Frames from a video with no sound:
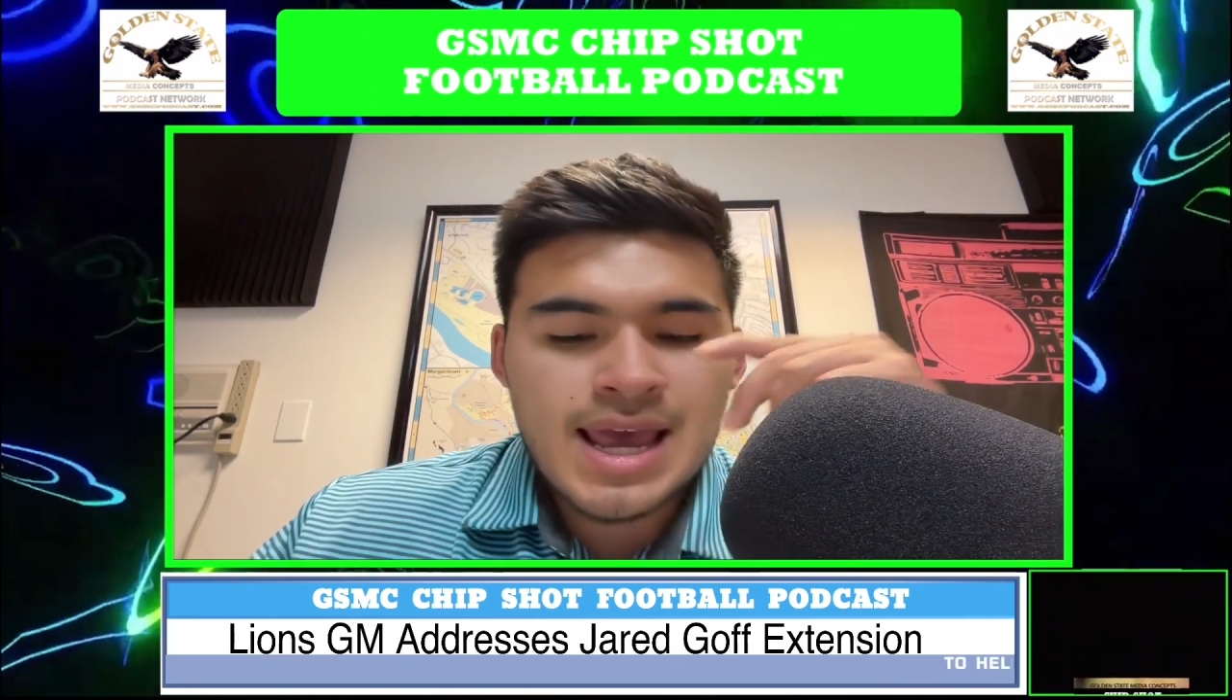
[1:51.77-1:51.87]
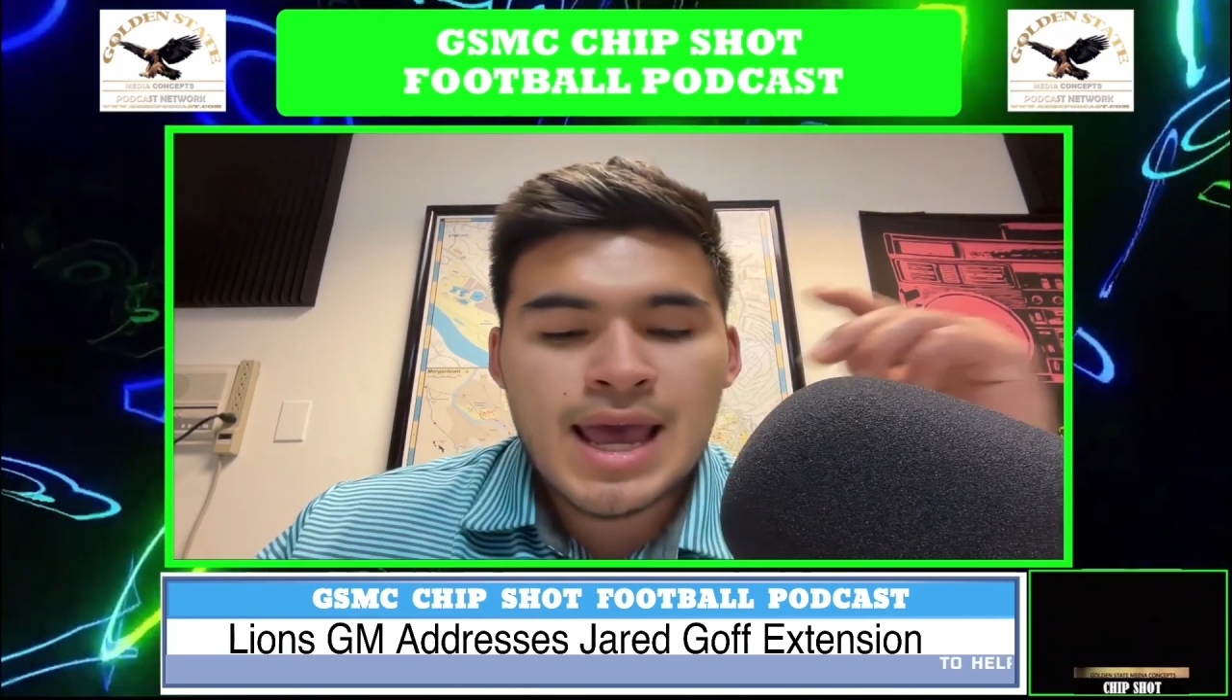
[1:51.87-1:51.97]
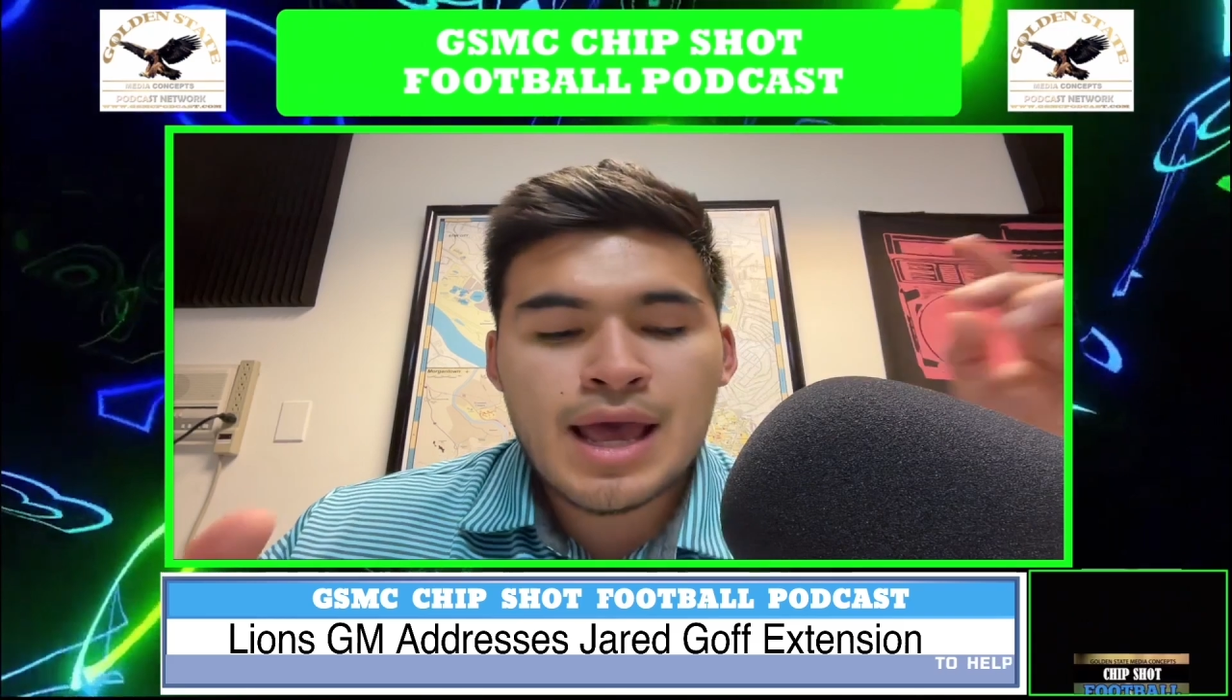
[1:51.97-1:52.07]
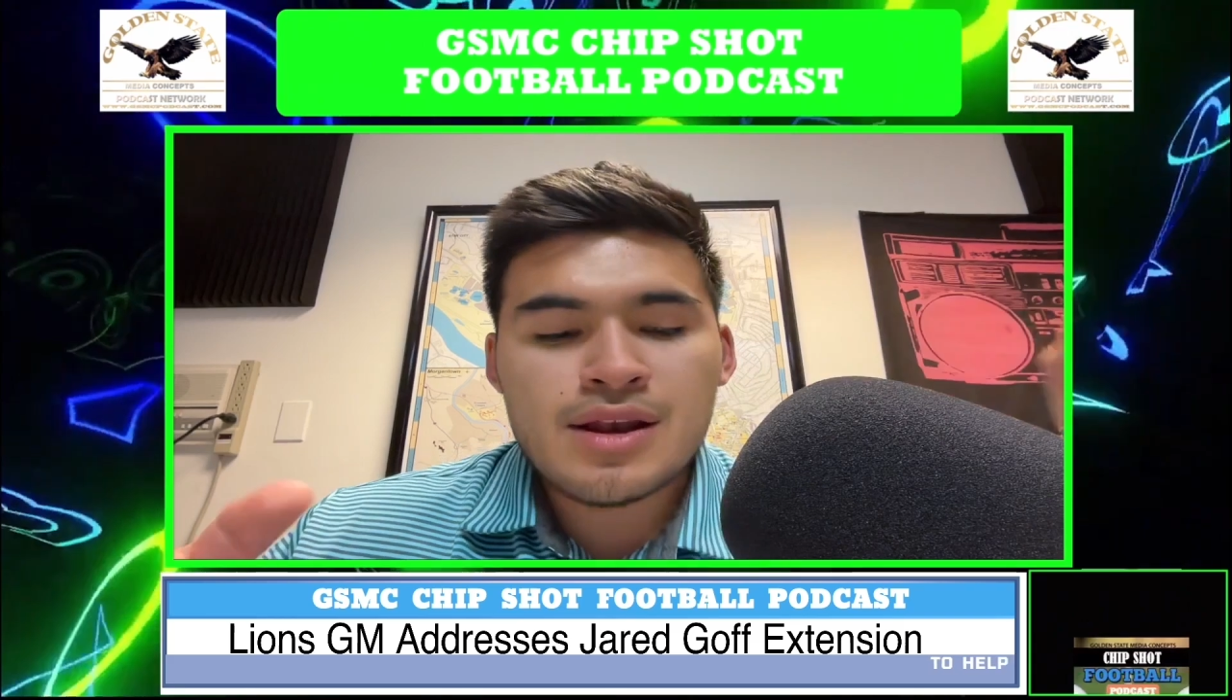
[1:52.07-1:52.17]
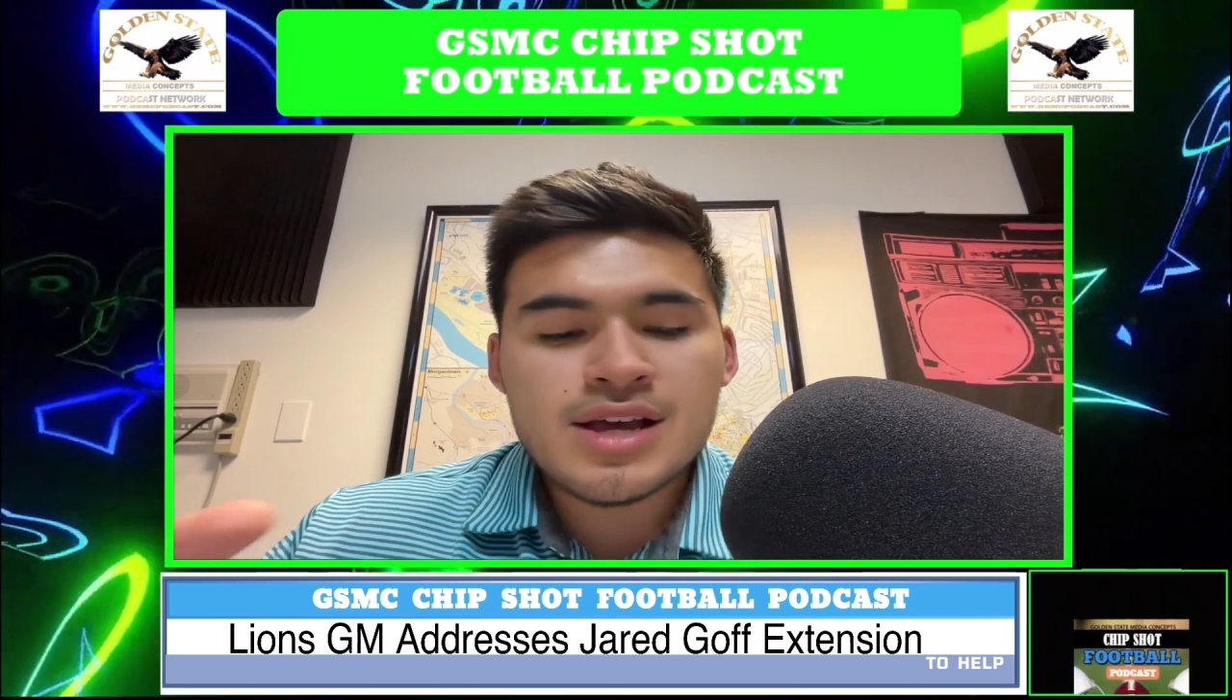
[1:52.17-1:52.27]

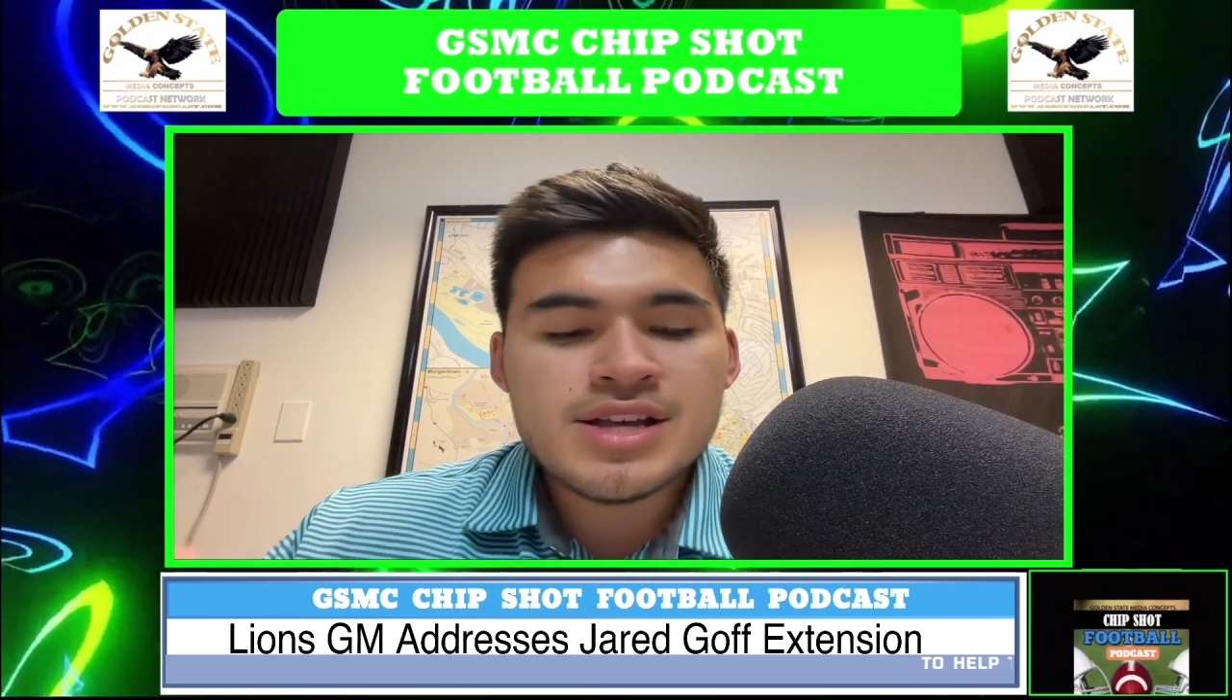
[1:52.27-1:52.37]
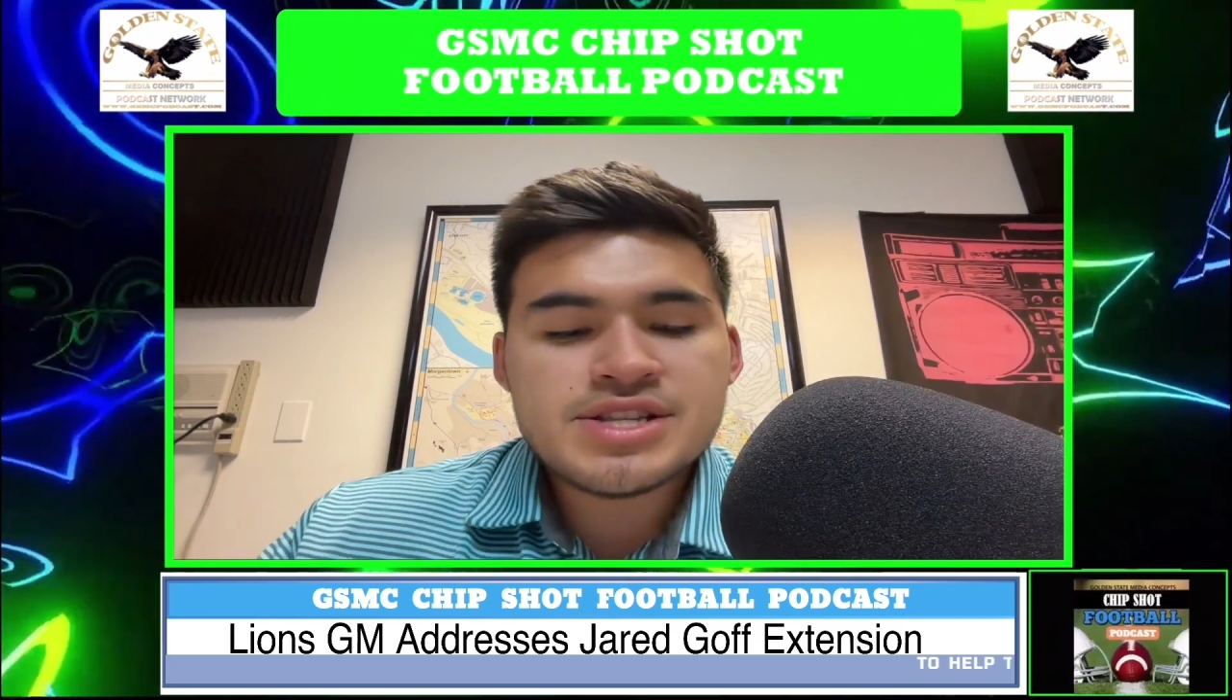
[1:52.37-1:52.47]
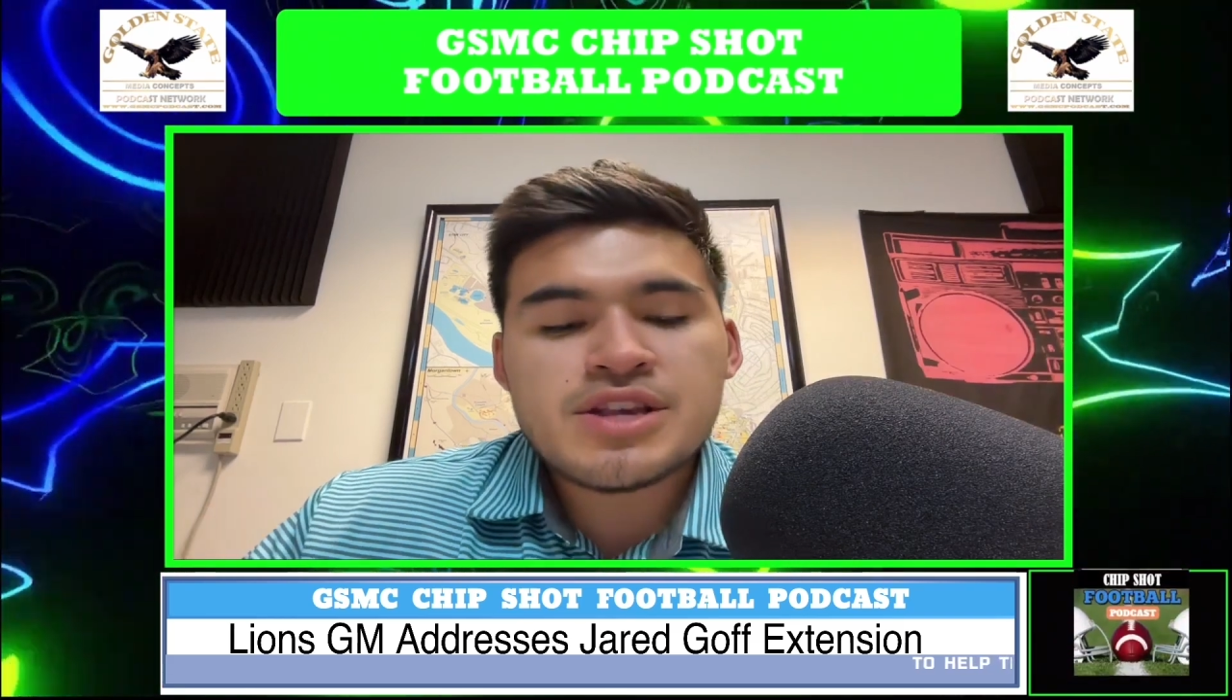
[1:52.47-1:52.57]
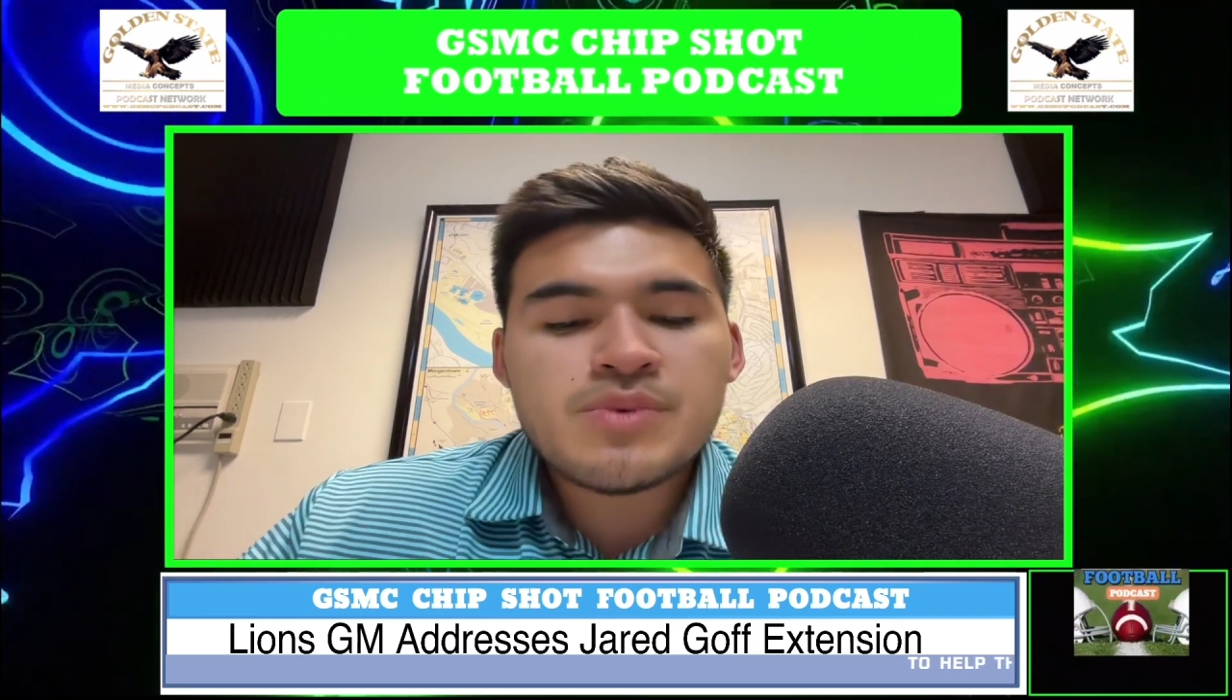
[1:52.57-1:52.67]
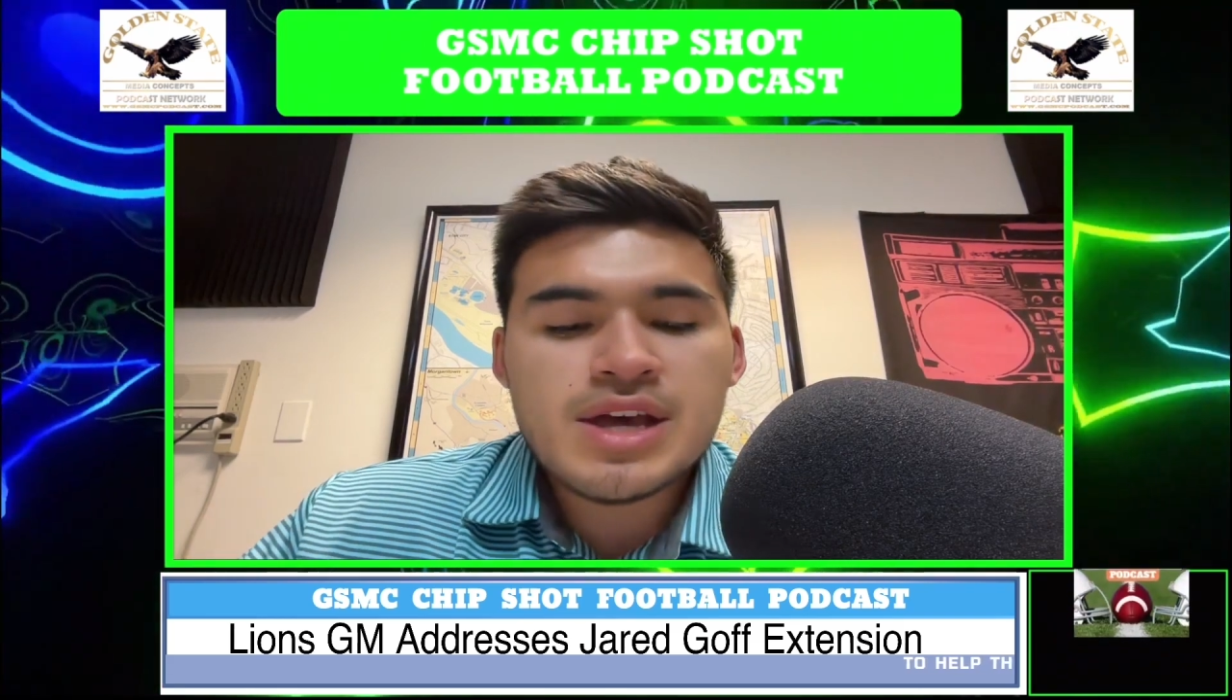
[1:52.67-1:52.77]
and
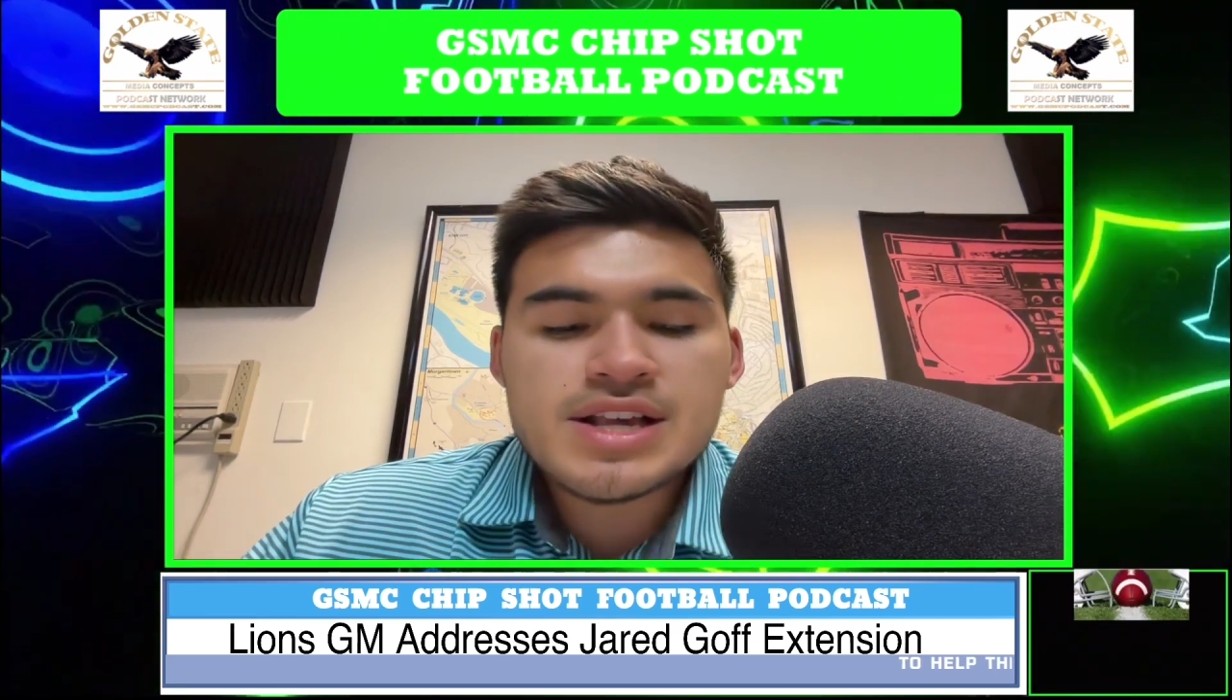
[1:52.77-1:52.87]
C B